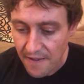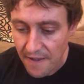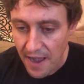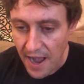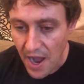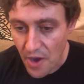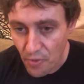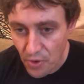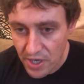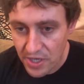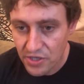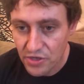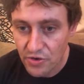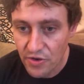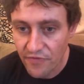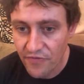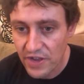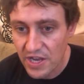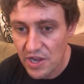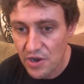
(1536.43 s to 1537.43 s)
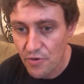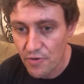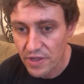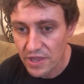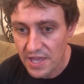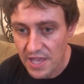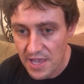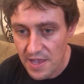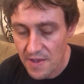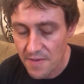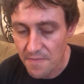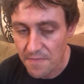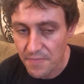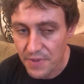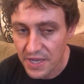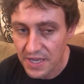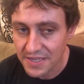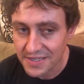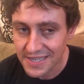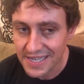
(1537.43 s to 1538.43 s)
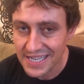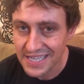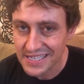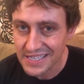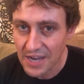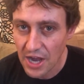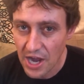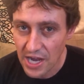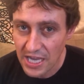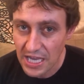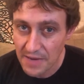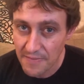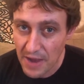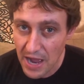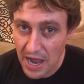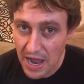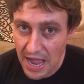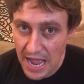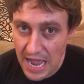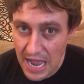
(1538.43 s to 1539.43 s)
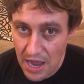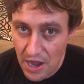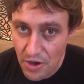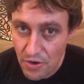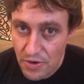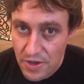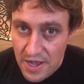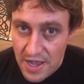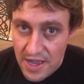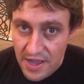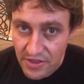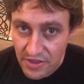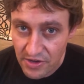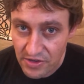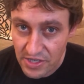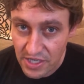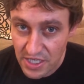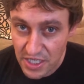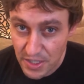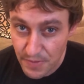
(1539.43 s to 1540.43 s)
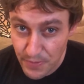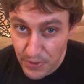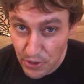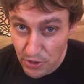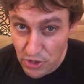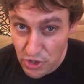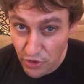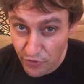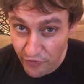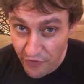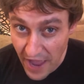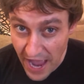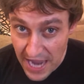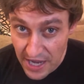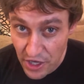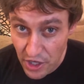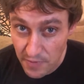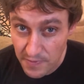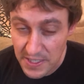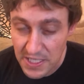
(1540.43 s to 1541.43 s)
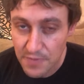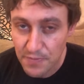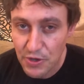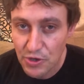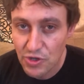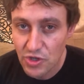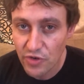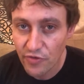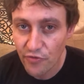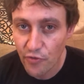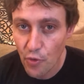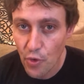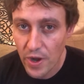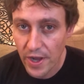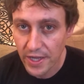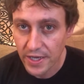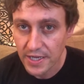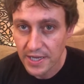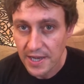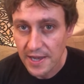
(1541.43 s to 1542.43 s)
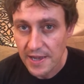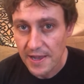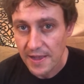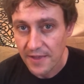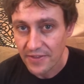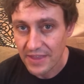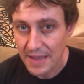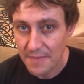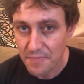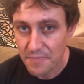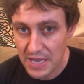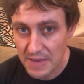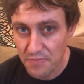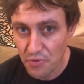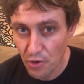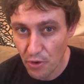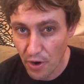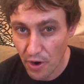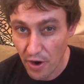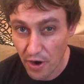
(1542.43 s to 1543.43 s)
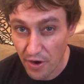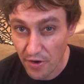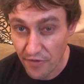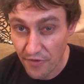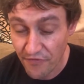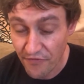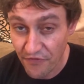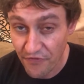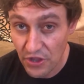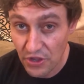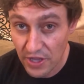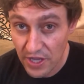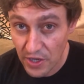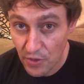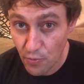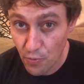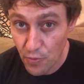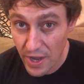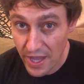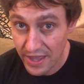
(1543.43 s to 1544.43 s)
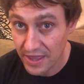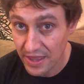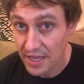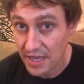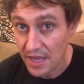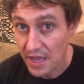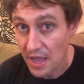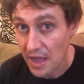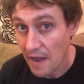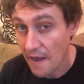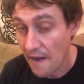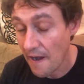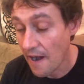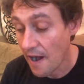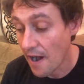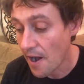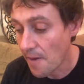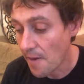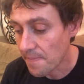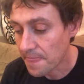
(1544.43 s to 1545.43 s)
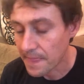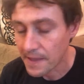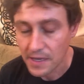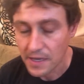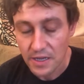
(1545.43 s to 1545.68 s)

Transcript: I wanted to do a video with him because he's talking about how there's a spiritual vacuum, a spiritual void that people are filling with um,